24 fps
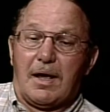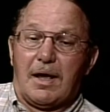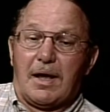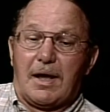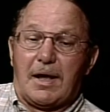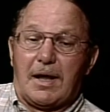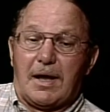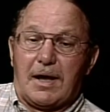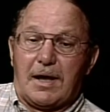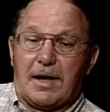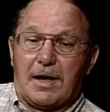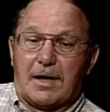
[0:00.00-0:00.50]

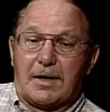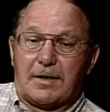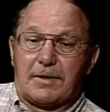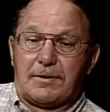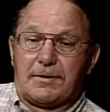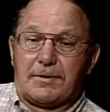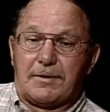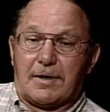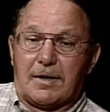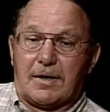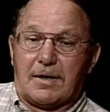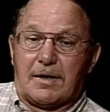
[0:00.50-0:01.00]

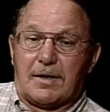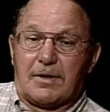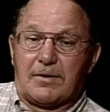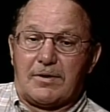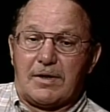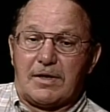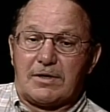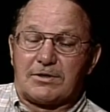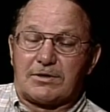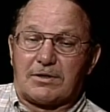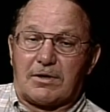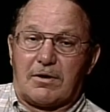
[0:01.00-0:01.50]
And uh,
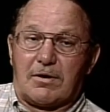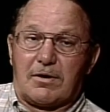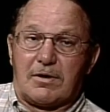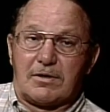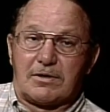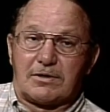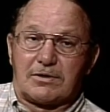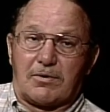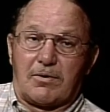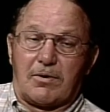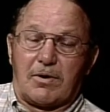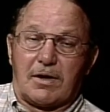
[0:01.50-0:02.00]
they started
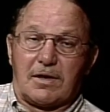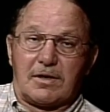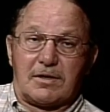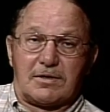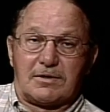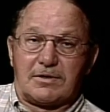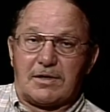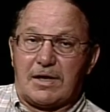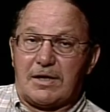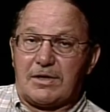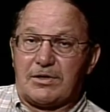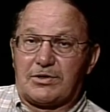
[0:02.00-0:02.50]
this
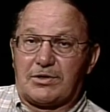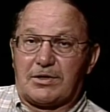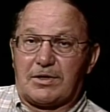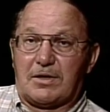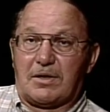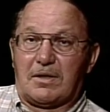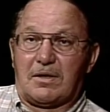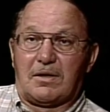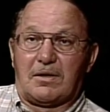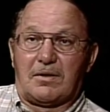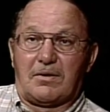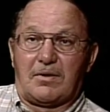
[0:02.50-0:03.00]

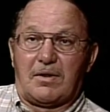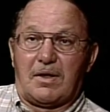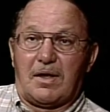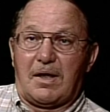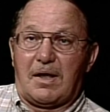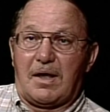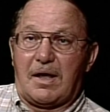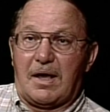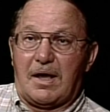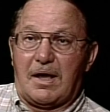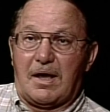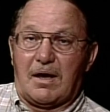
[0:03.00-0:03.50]
organization.
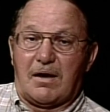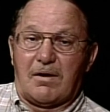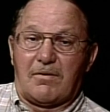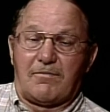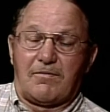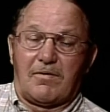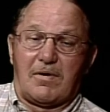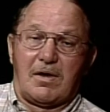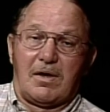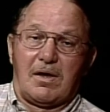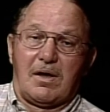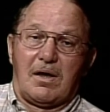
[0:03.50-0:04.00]
They have
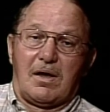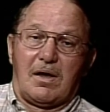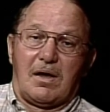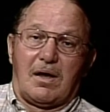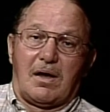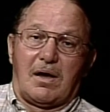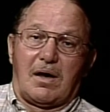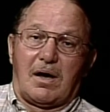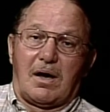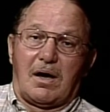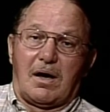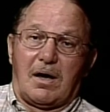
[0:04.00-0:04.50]

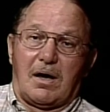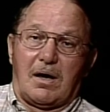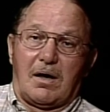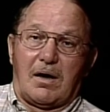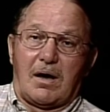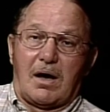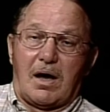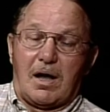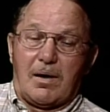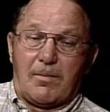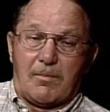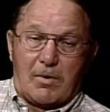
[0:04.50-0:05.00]
uh,
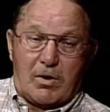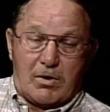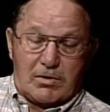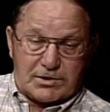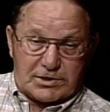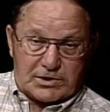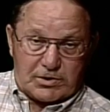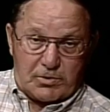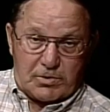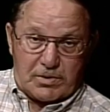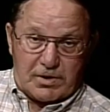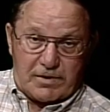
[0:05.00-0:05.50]
I am
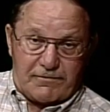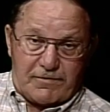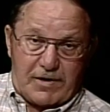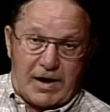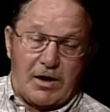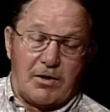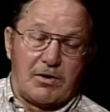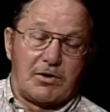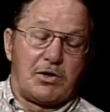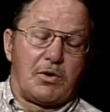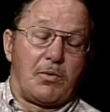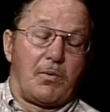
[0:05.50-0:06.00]
also an
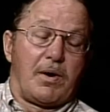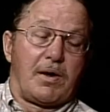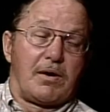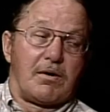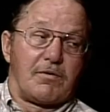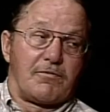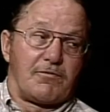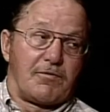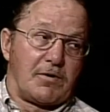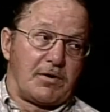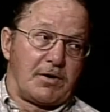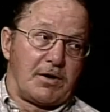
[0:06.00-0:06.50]
evaluator
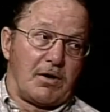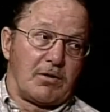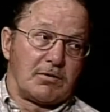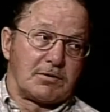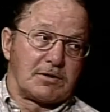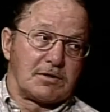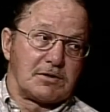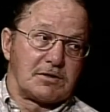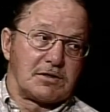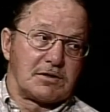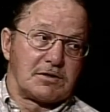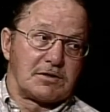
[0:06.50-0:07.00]
for
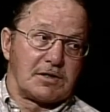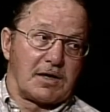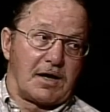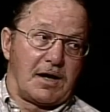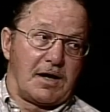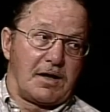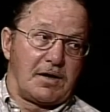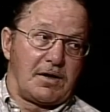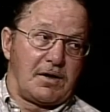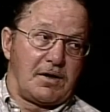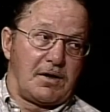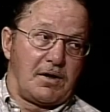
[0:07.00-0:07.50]
Delta
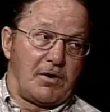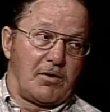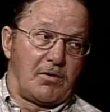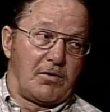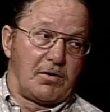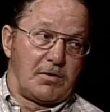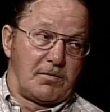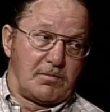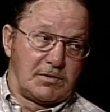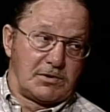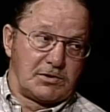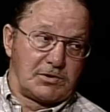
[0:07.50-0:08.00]
Society here in
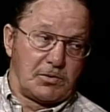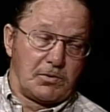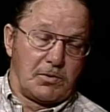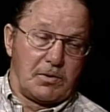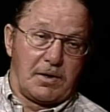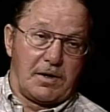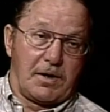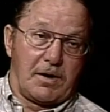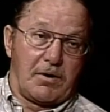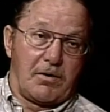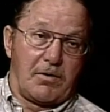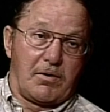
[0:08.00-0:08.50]
the
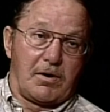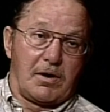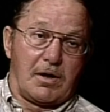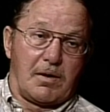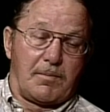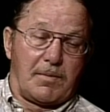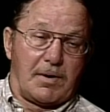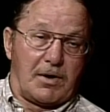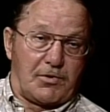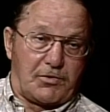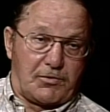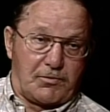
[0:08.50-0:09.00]
Missoula area.
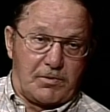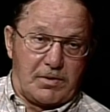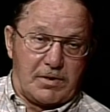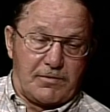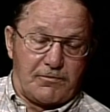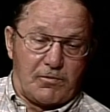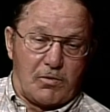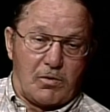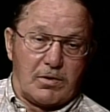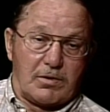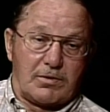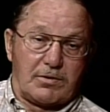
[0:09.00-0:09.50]
About three,
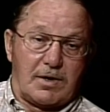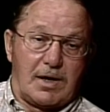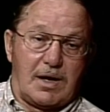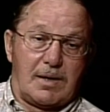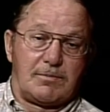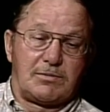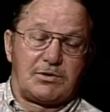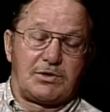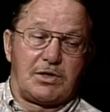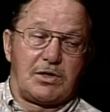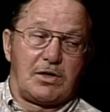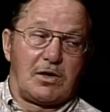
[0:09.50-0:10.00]
four
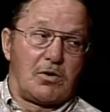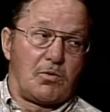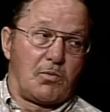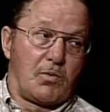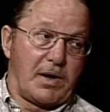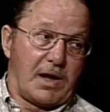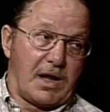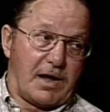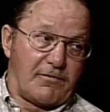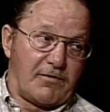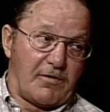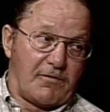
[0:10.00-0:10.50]
times a year,
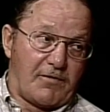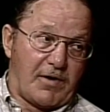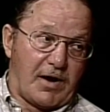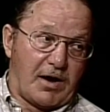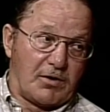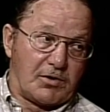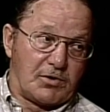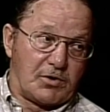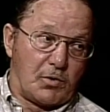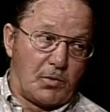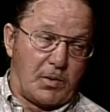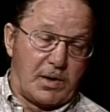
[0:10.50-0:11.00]
we have
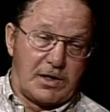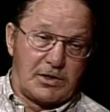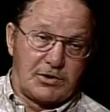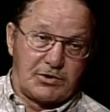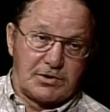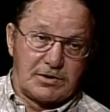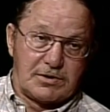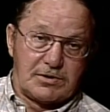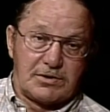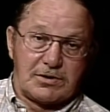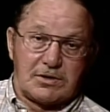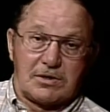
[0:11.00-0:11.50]

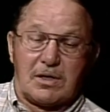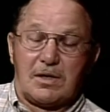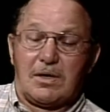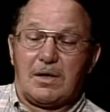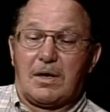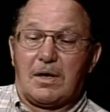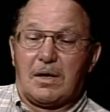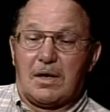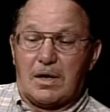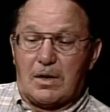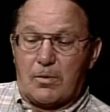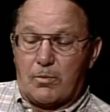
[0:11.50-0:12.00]
evaluations
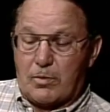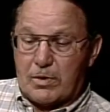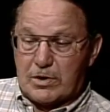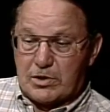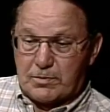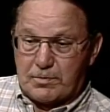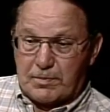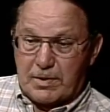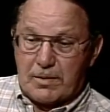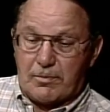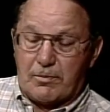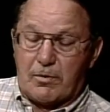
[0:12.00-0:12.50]
mm -hmm. in which
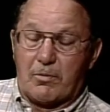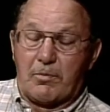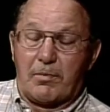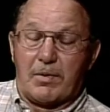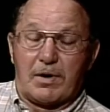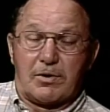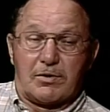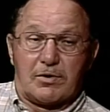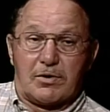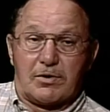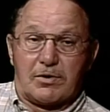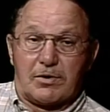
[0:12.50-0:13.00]
people
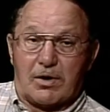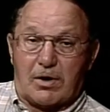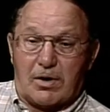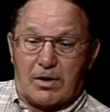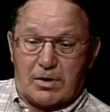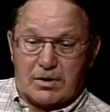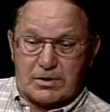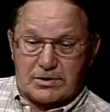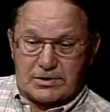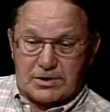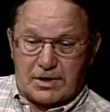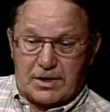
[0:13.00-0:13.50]
bring their
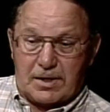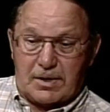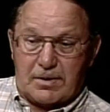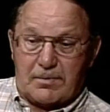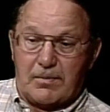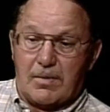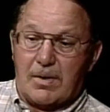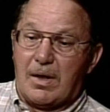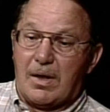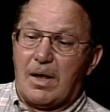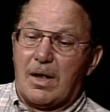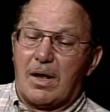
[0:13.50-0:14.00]
dogs in,
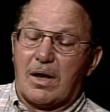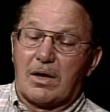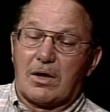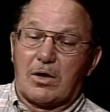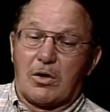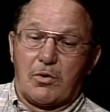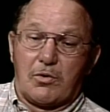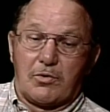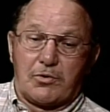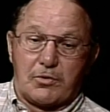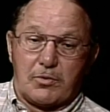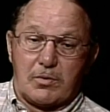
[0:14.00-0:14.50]

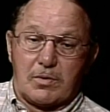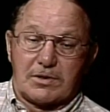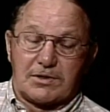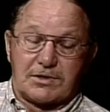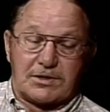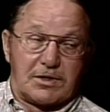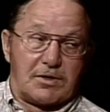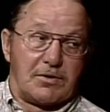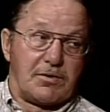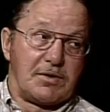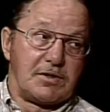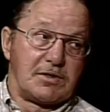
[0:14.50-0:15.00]
go through a
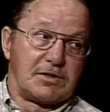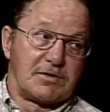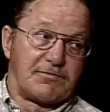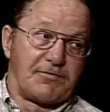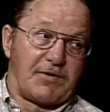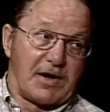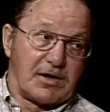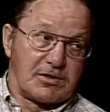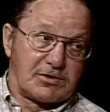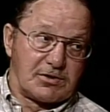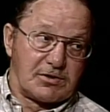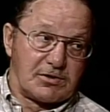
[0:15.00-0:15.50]
series of
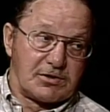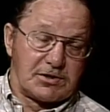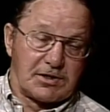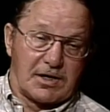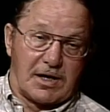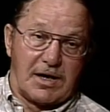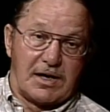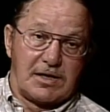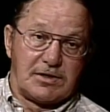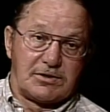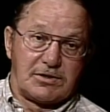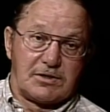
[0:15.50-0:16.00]

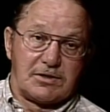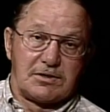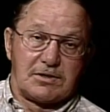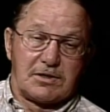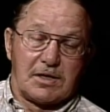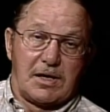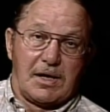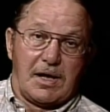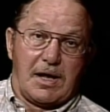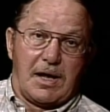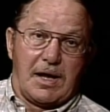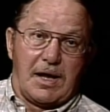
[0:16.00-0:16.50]
exercises,
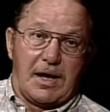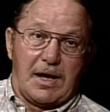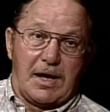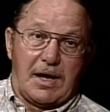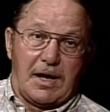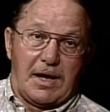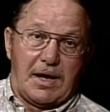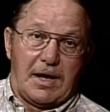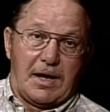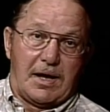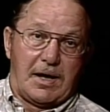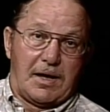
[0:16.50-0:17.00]

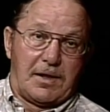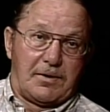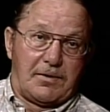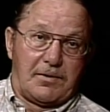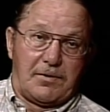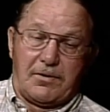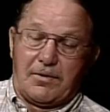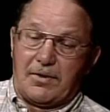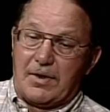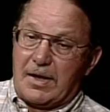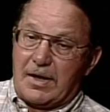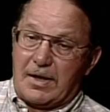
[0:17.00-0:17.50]

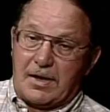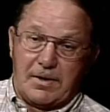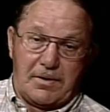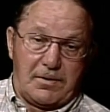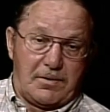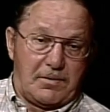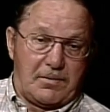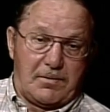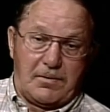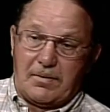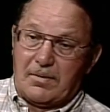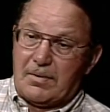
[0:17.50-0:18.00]
and then
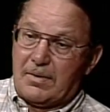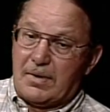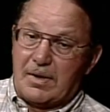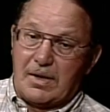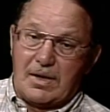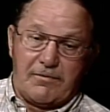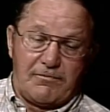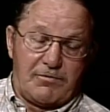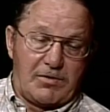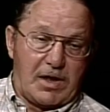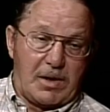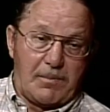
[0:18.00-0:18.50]

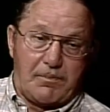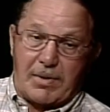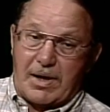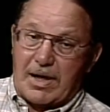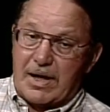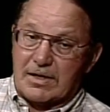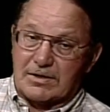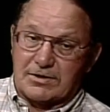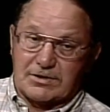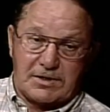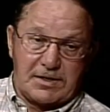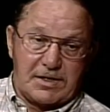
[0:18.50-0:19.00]
if they
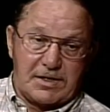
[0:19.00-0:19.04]
pass the